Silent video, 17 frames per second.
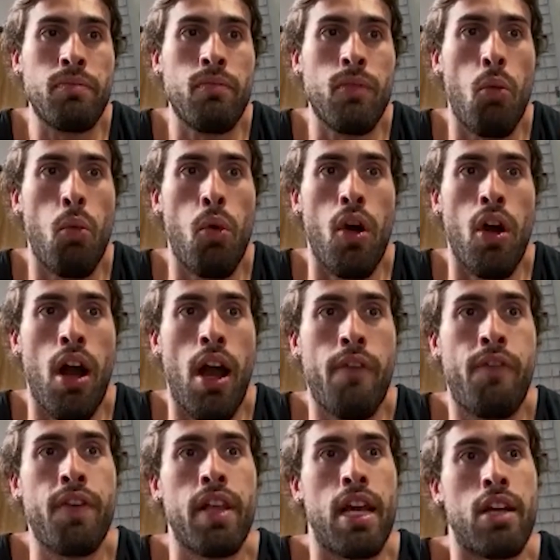Where I
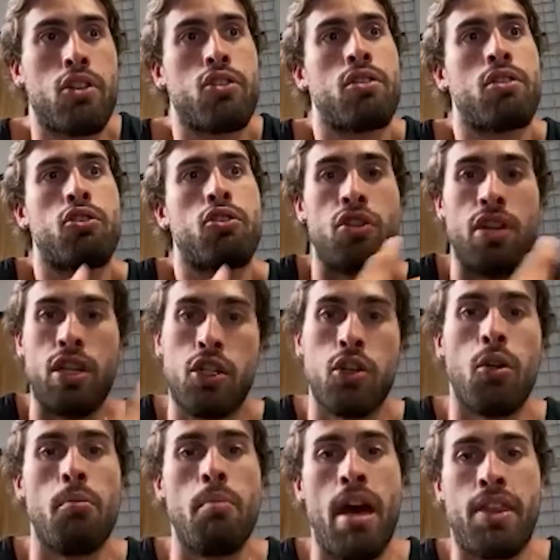feel like
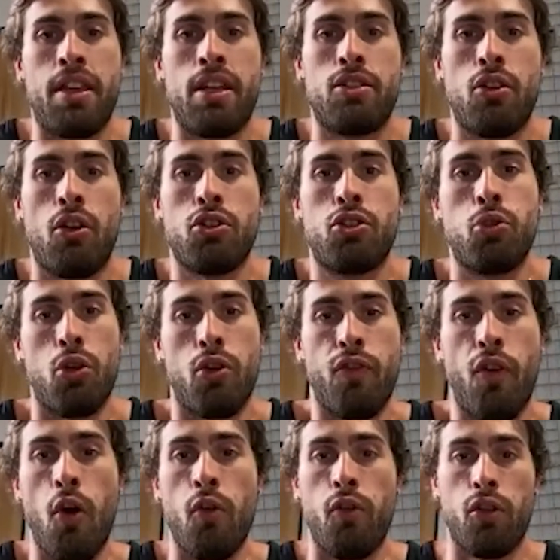traditional methods are sort of
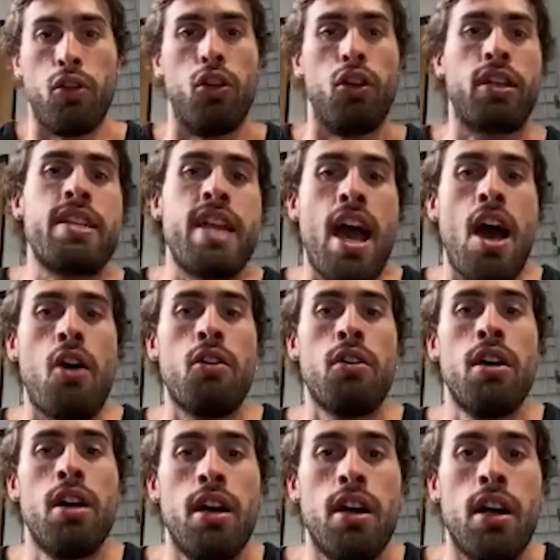overlooked now.
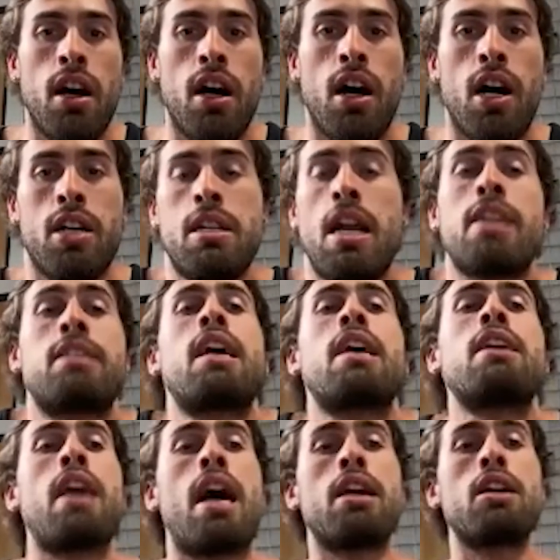Not
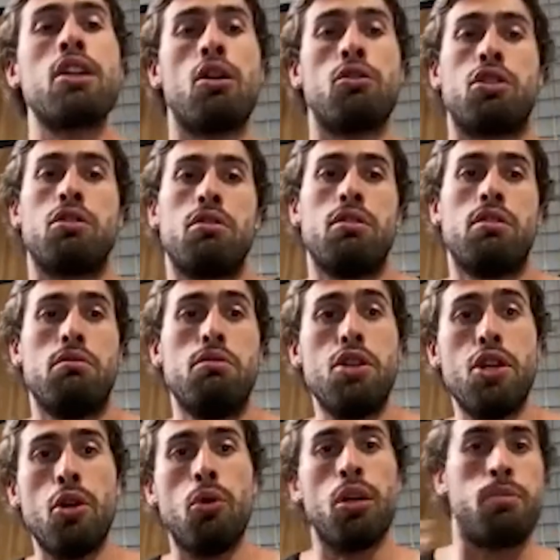saying that,
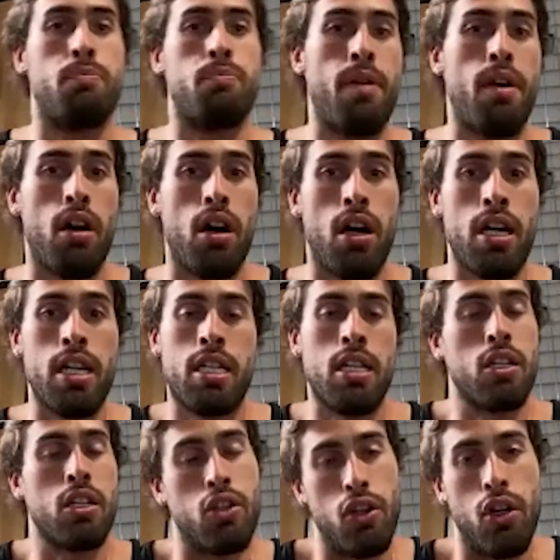new
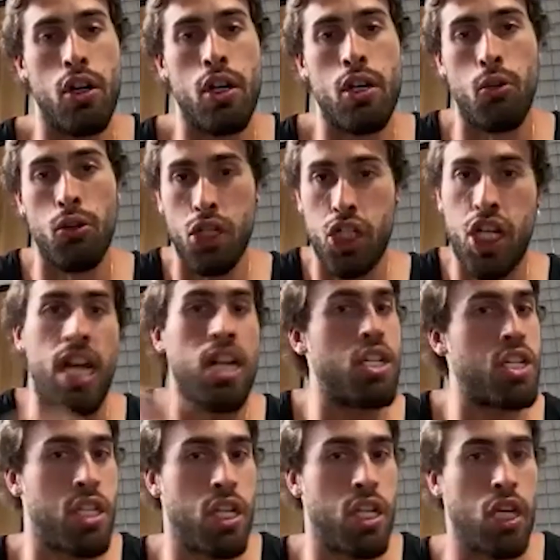isn't good or
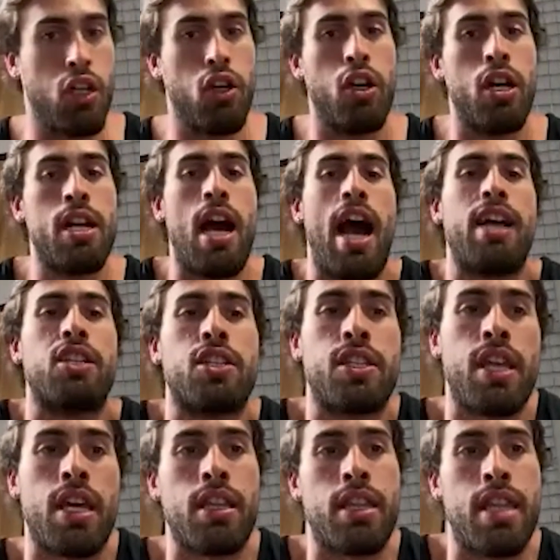change isn't good. I just
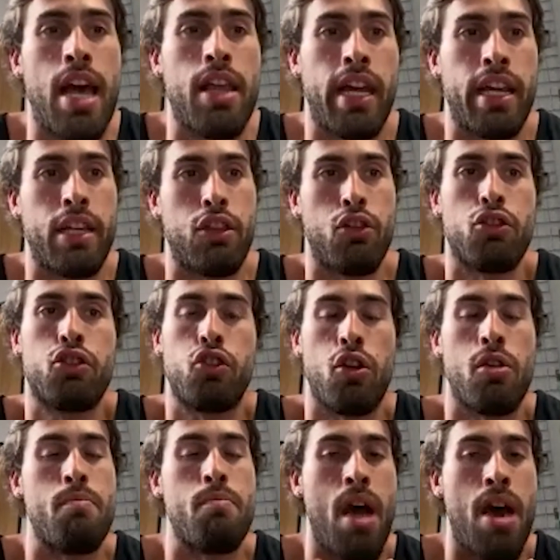think that like there's
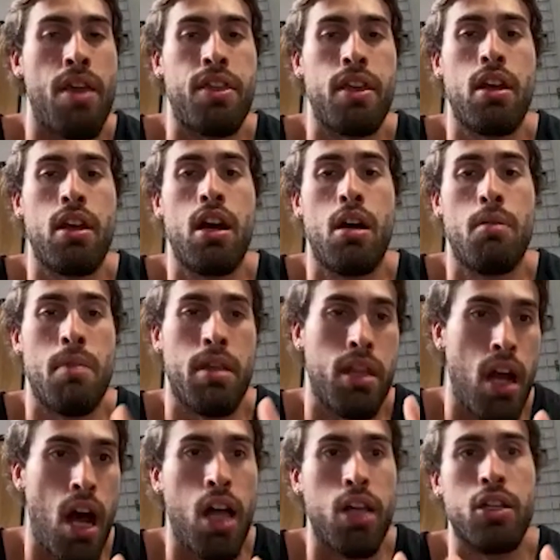certain
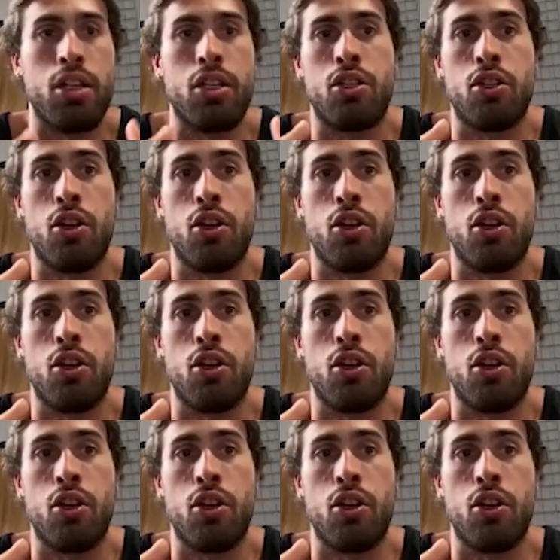methodologies,